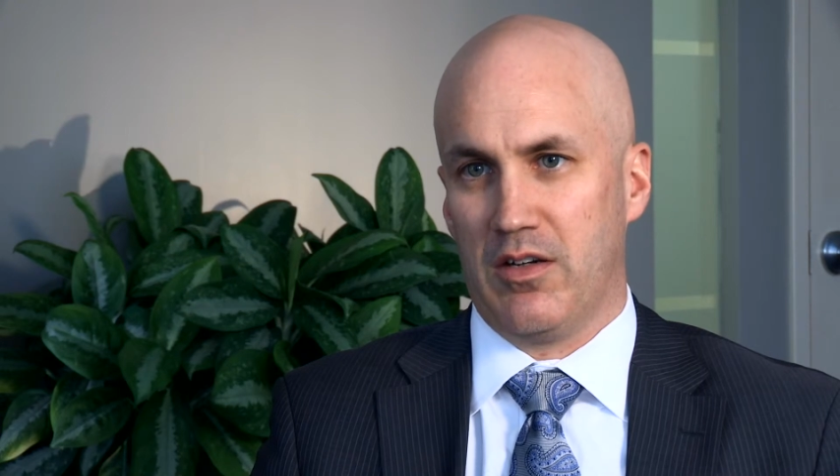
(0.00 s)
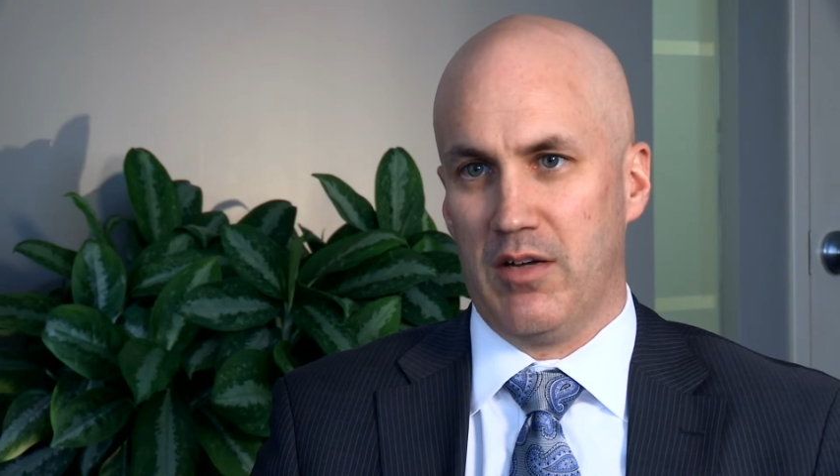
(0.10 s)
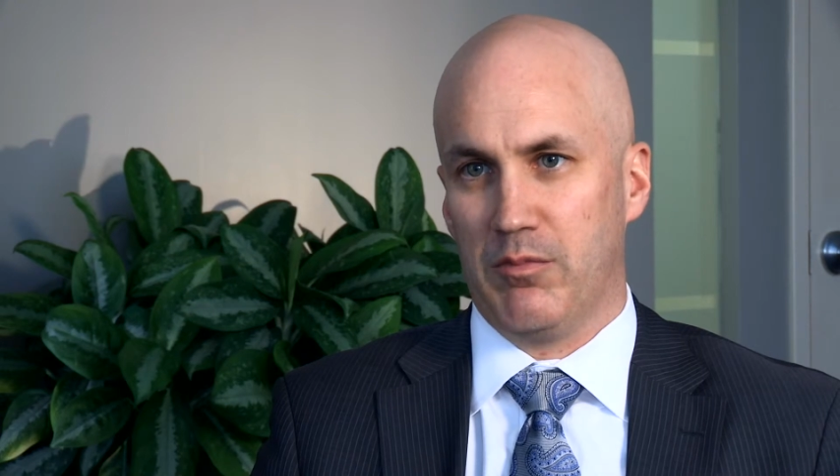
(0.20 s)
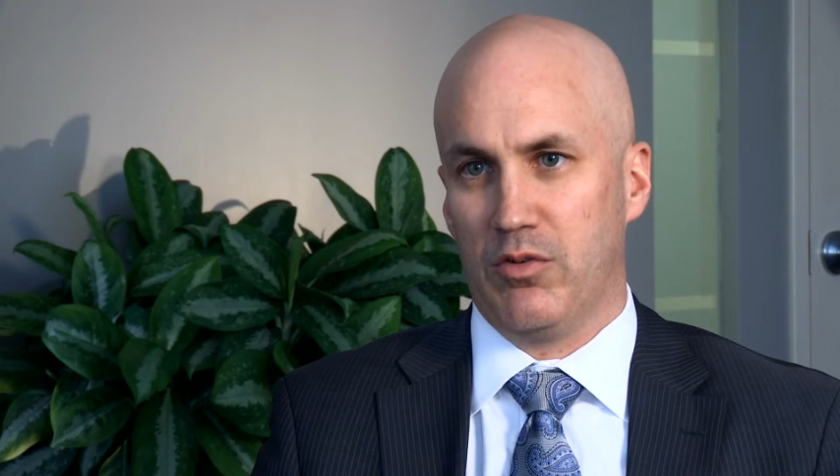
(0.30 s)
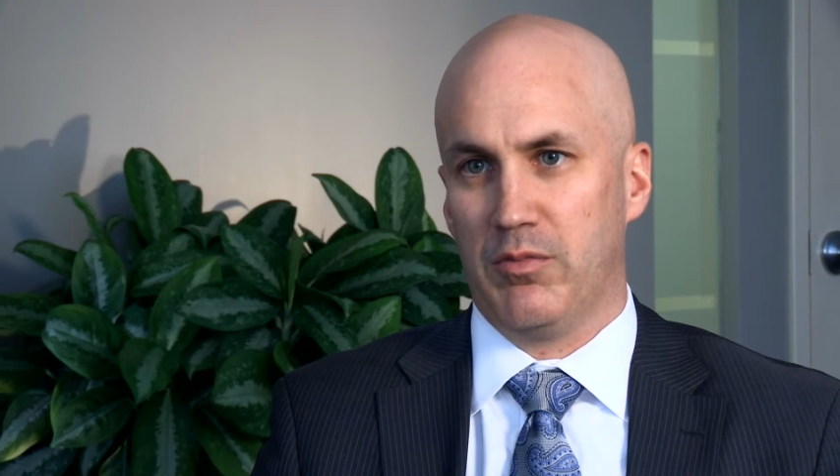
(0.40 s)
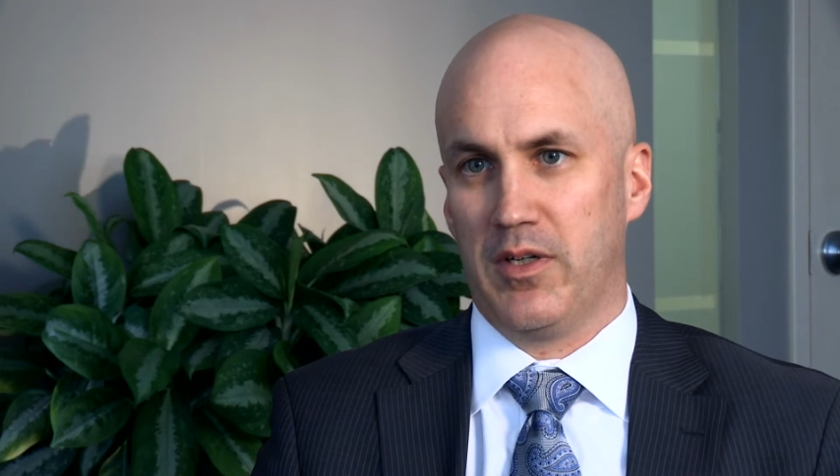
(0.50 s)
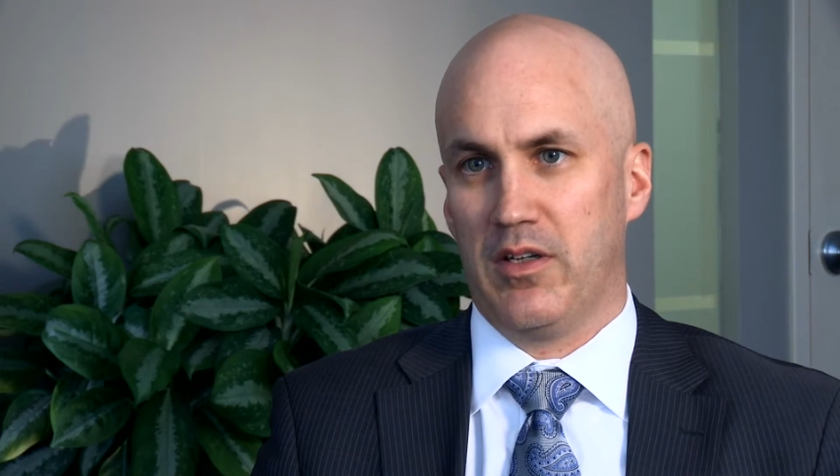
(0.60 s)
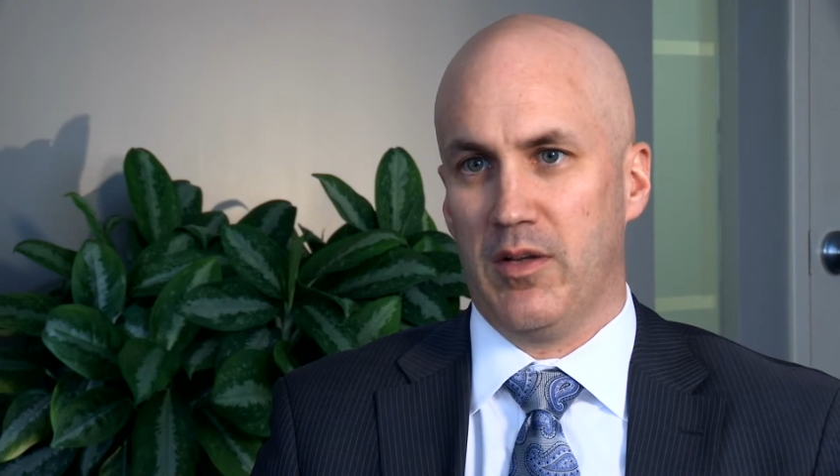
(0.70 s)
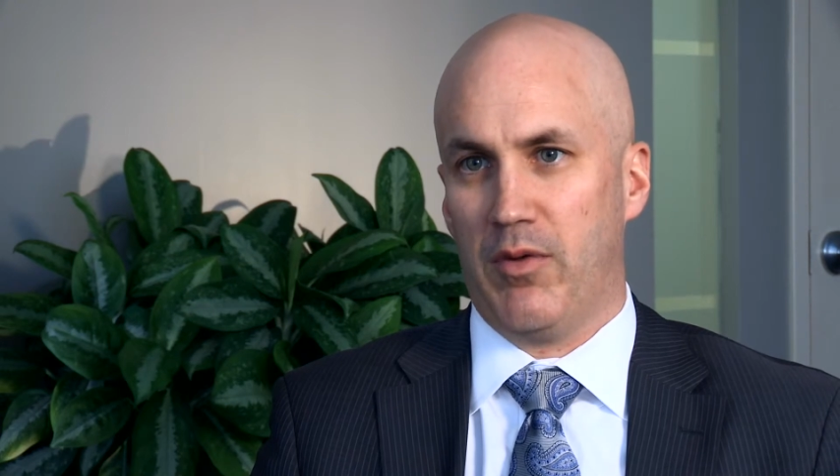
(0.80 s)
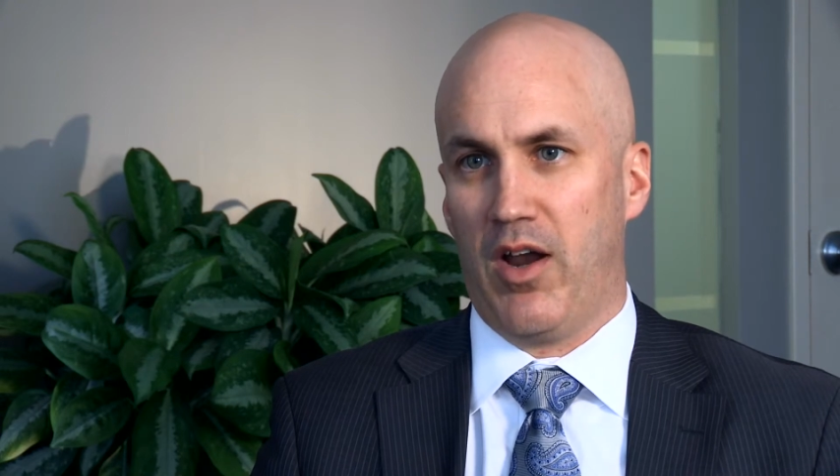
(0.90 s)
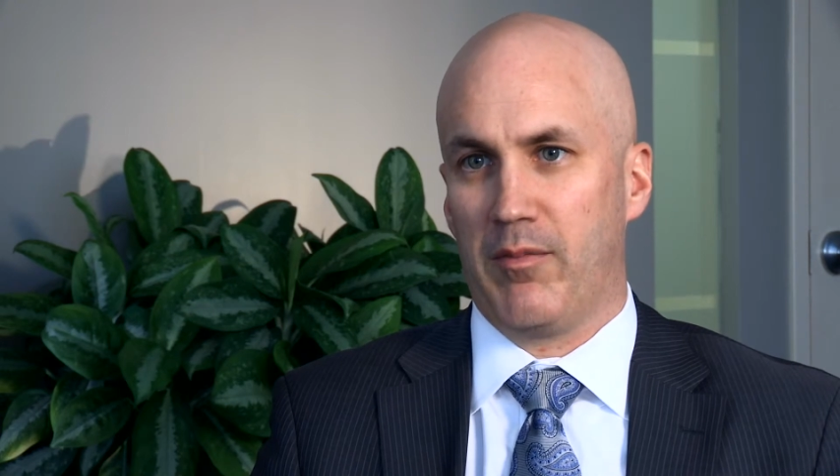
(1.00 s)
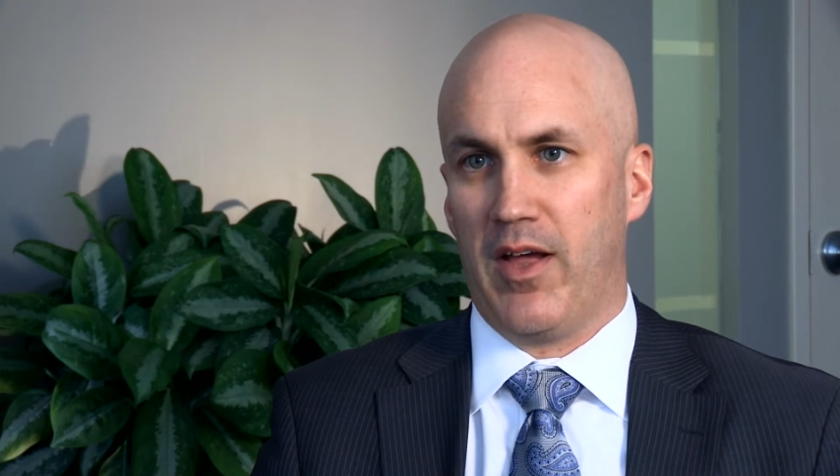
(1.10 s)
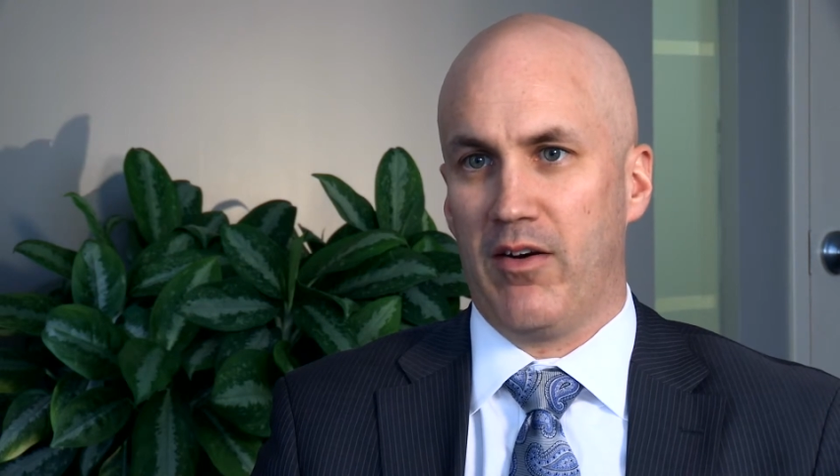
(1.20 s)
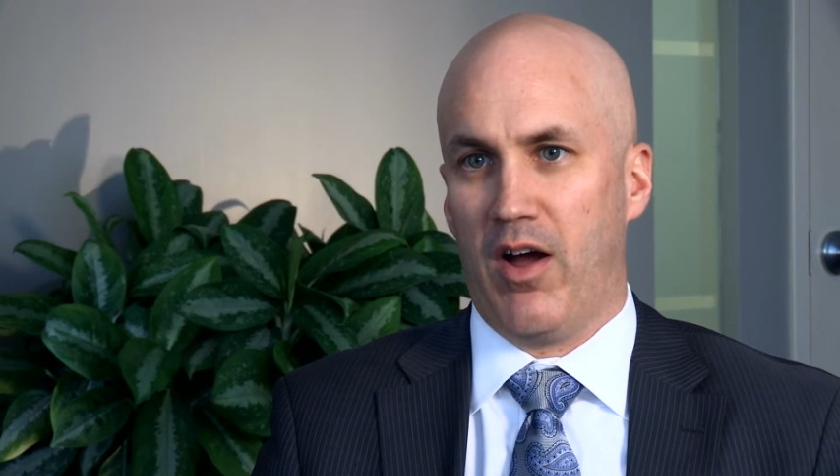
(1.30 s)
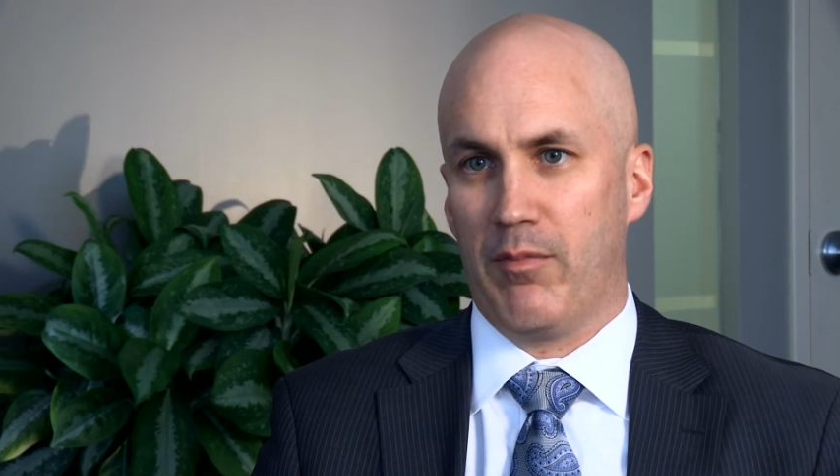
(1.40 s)
improvement in the bottom
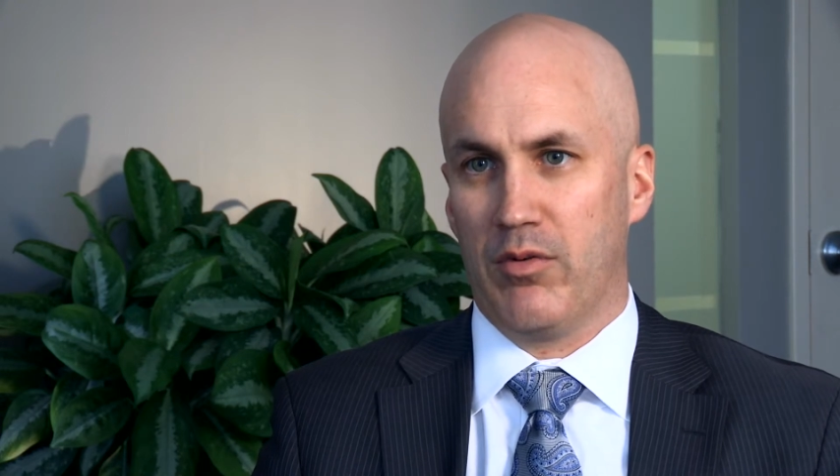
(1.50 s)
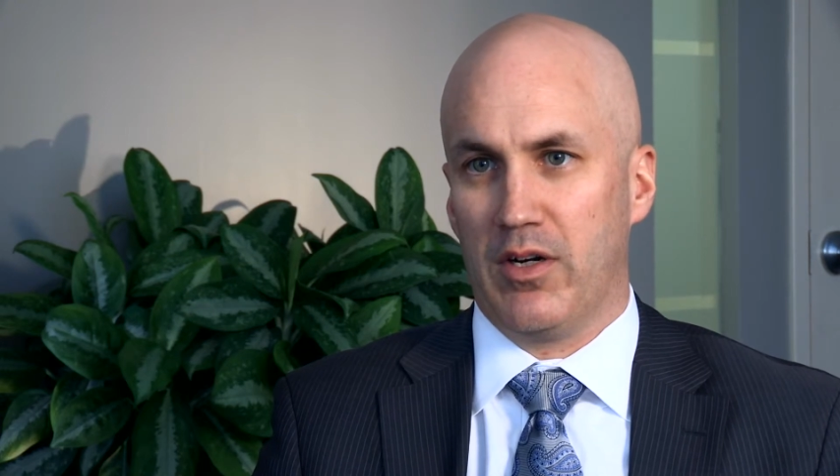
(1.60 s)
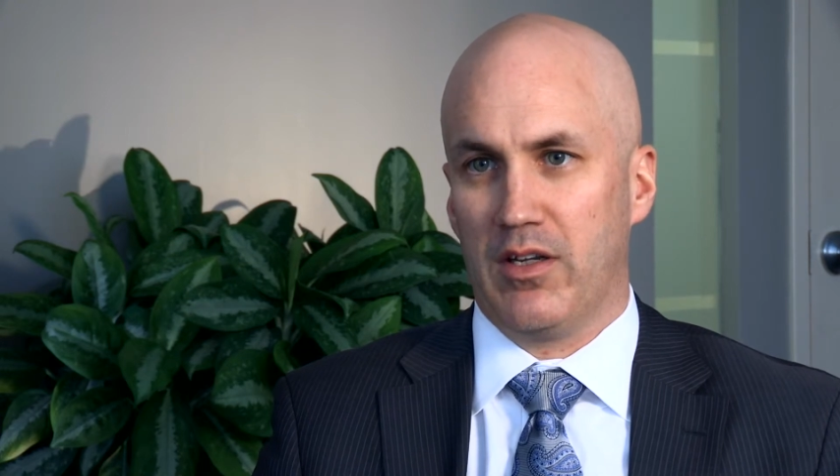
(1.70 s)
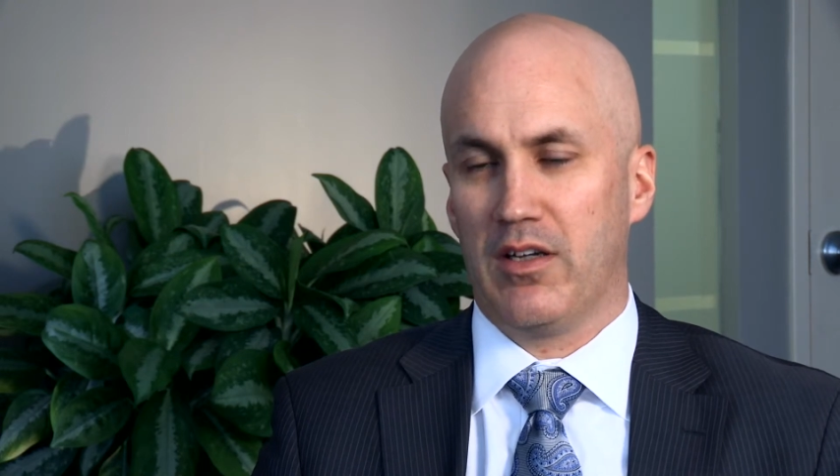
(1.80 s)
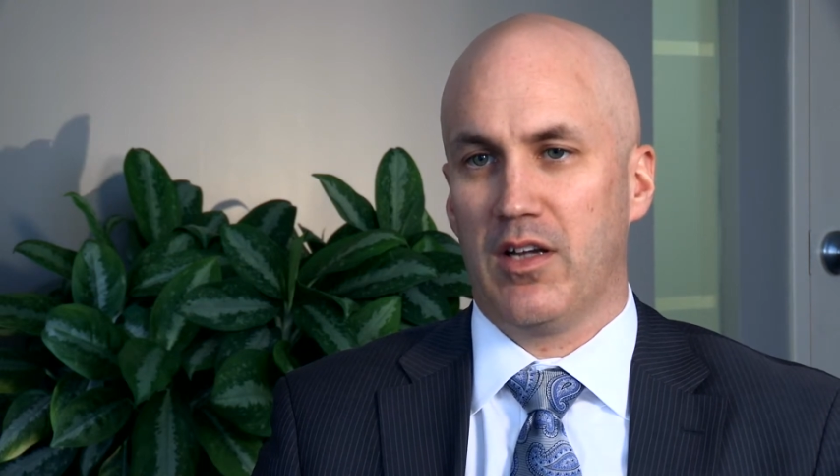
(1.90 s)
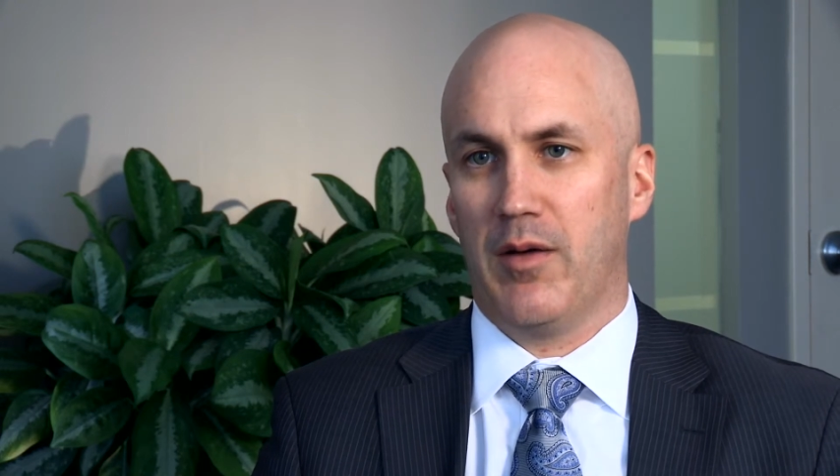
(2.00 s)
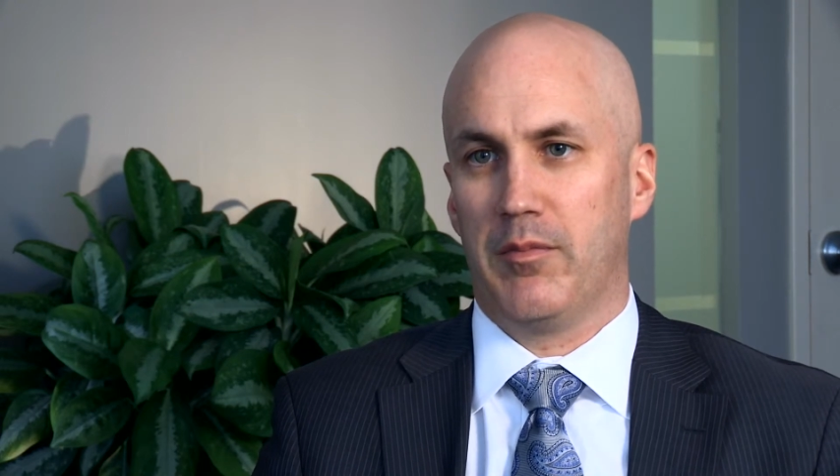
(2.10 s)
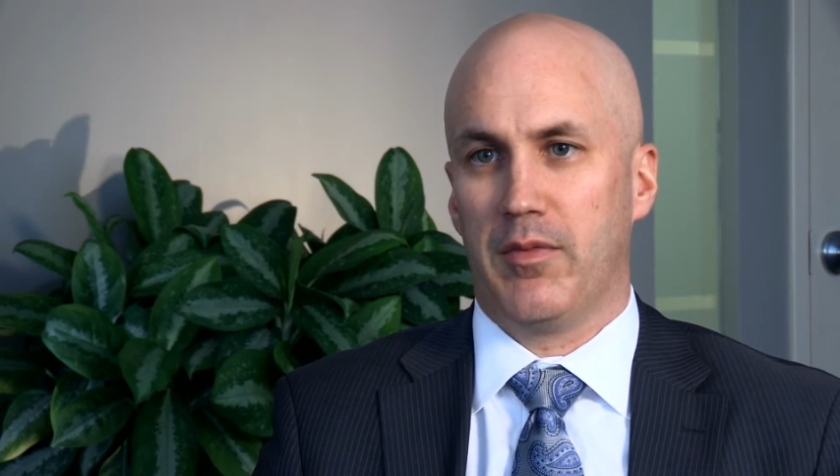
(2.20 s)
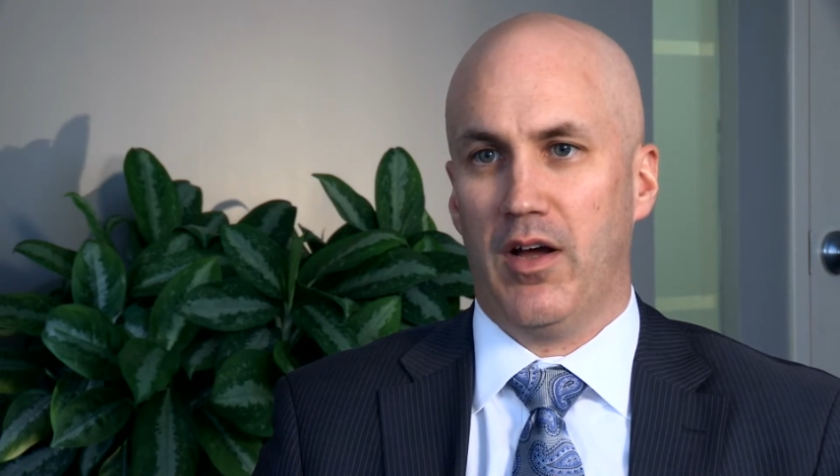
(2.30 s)
line operating income